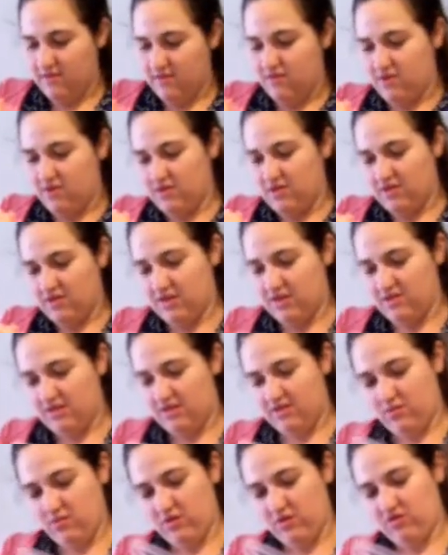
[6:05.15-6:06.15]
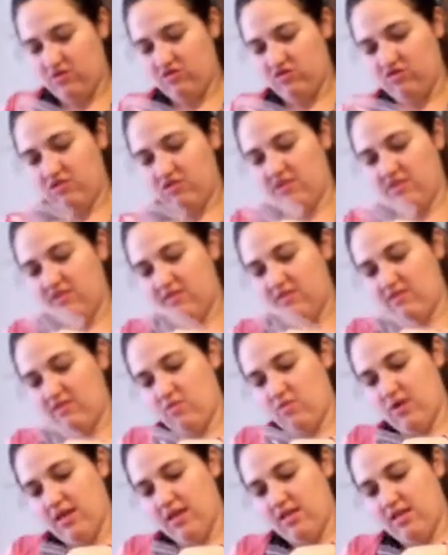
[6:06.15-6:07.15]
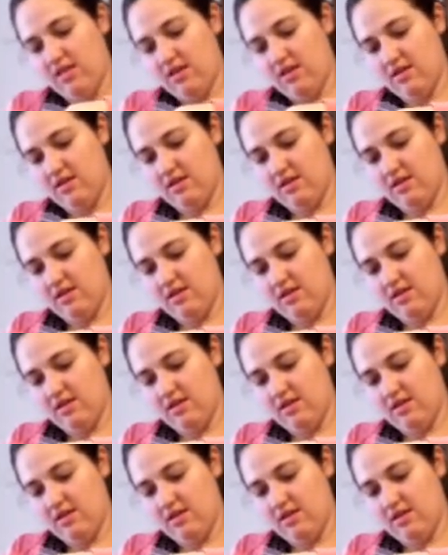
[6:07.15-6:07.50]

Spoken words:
I've heard that this works just as well.